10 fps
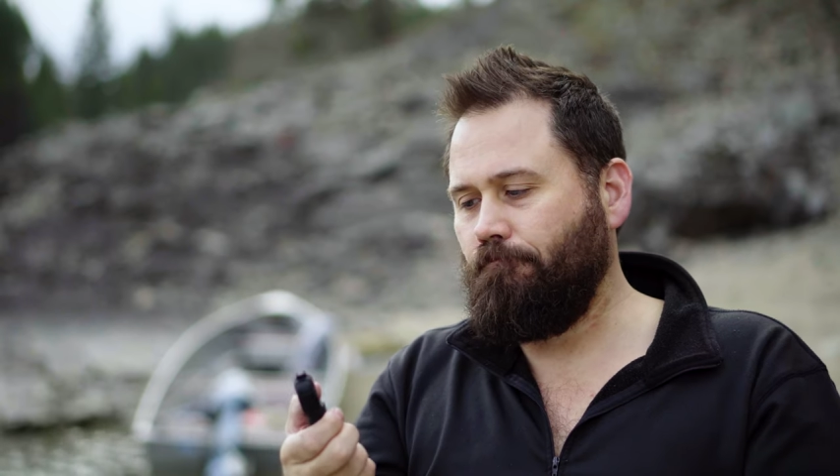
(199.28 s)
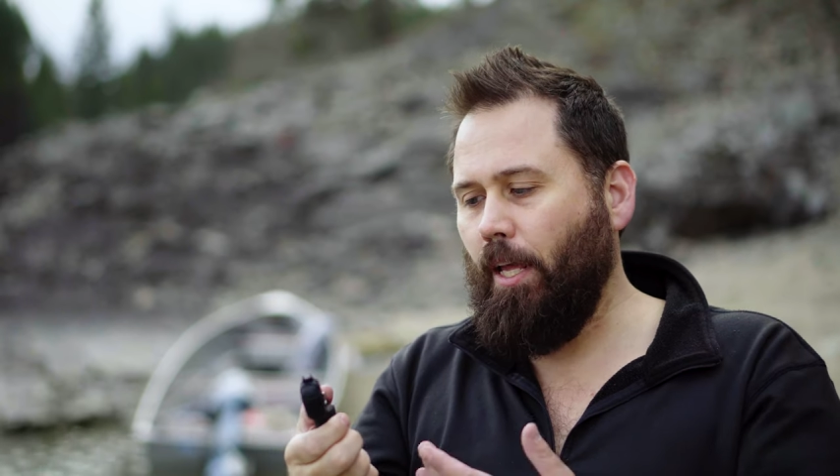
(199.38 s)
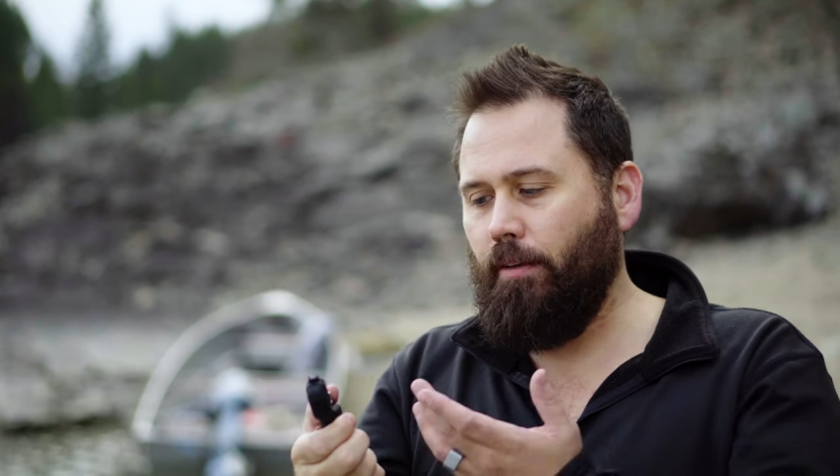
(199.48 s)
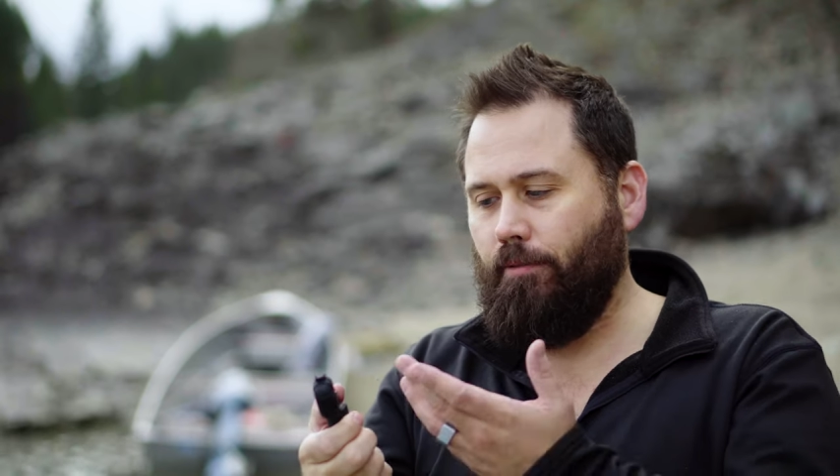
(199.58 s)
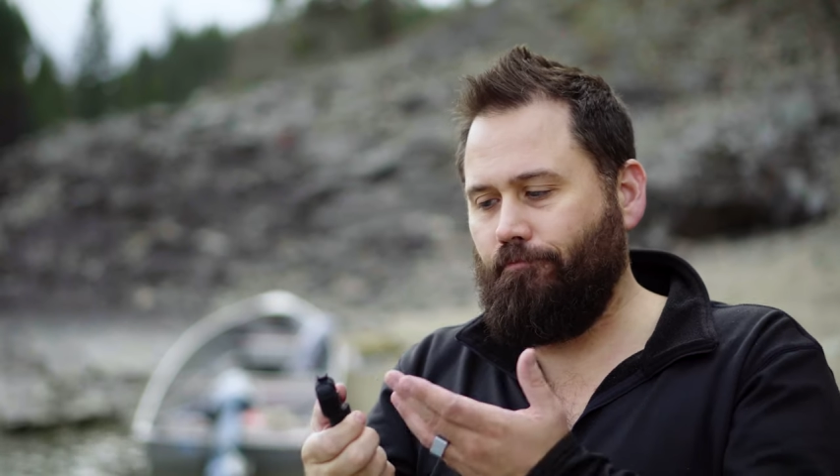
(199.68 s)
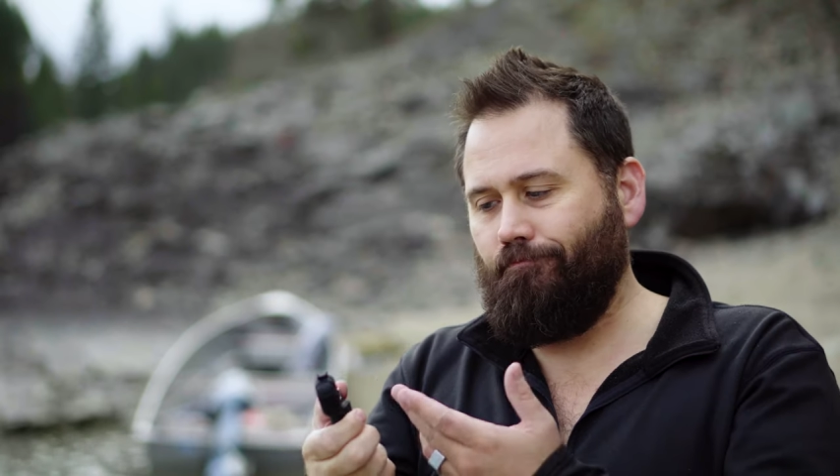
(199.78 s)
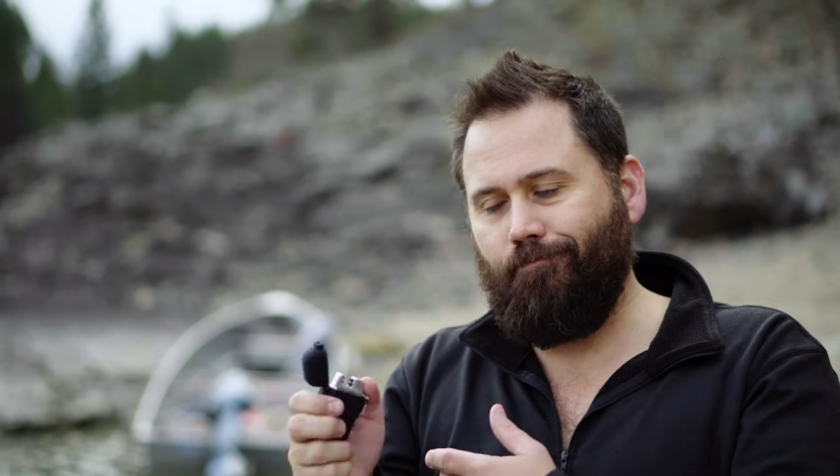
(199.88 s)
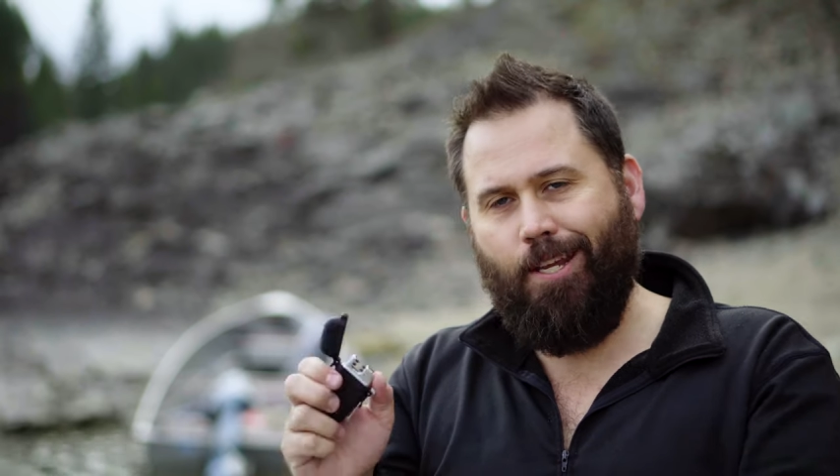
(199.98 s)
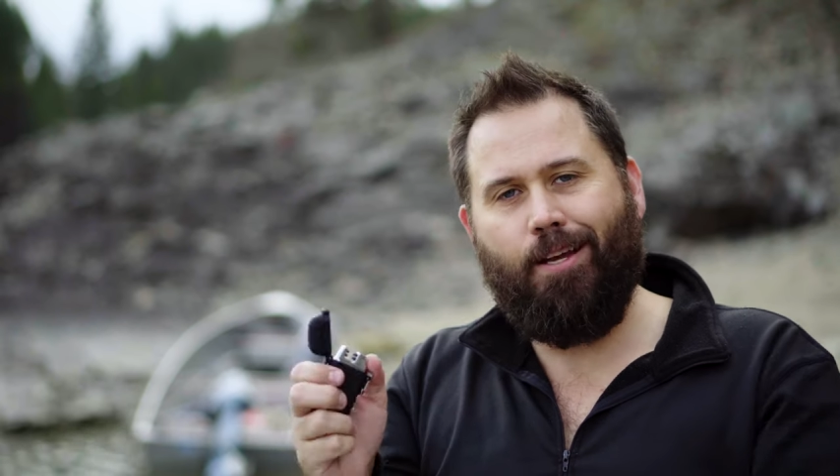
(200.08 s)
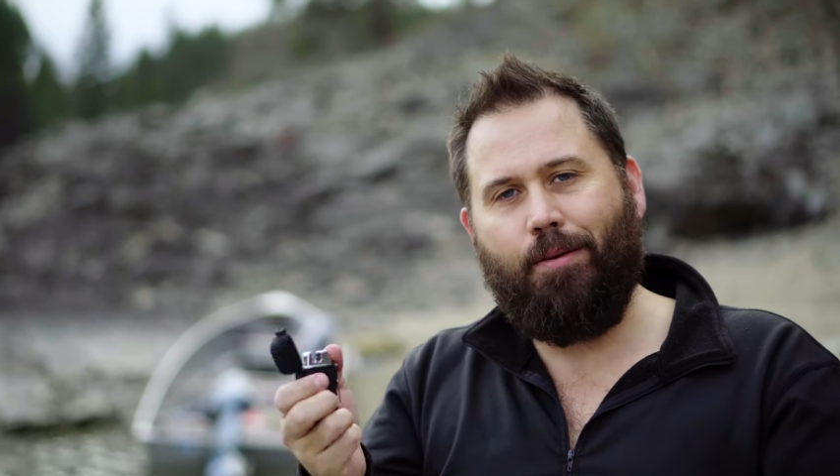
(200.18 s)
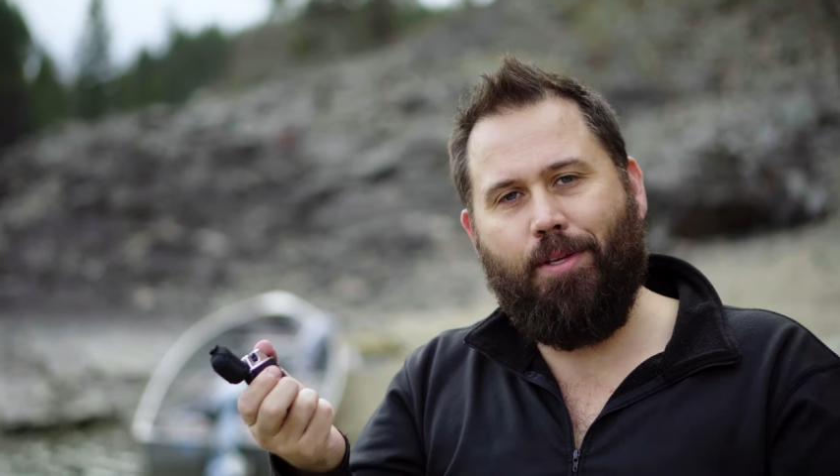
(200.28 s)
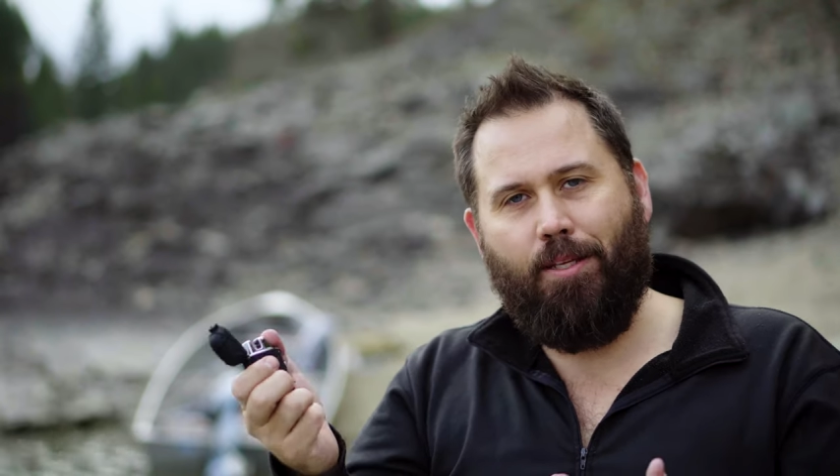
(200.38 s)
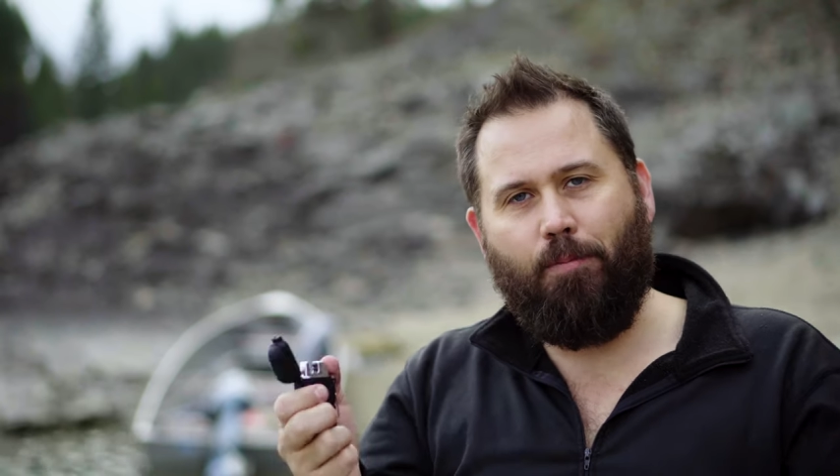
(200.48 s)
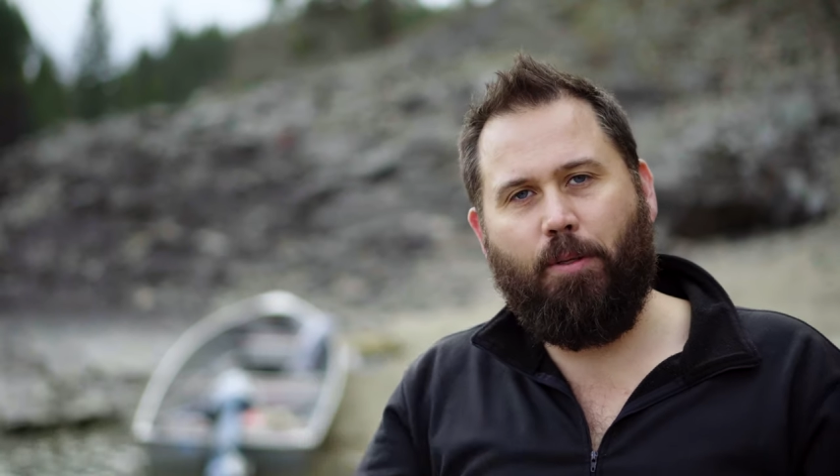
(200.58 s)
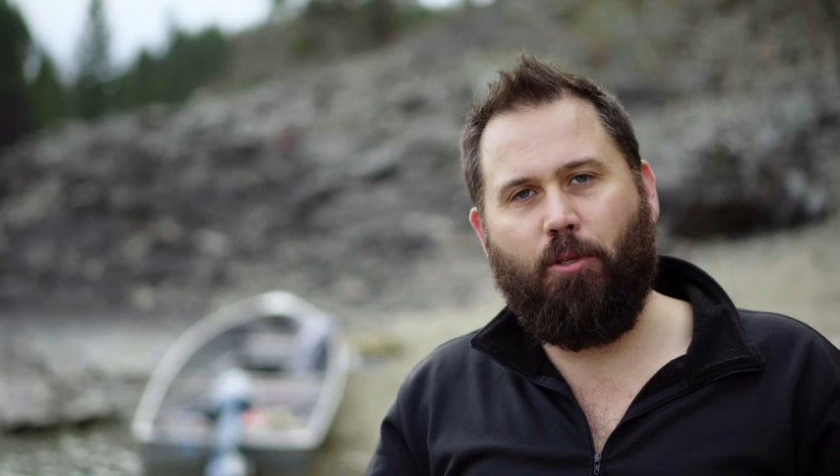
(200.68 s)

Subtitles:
And yeah, I mean, that's pretty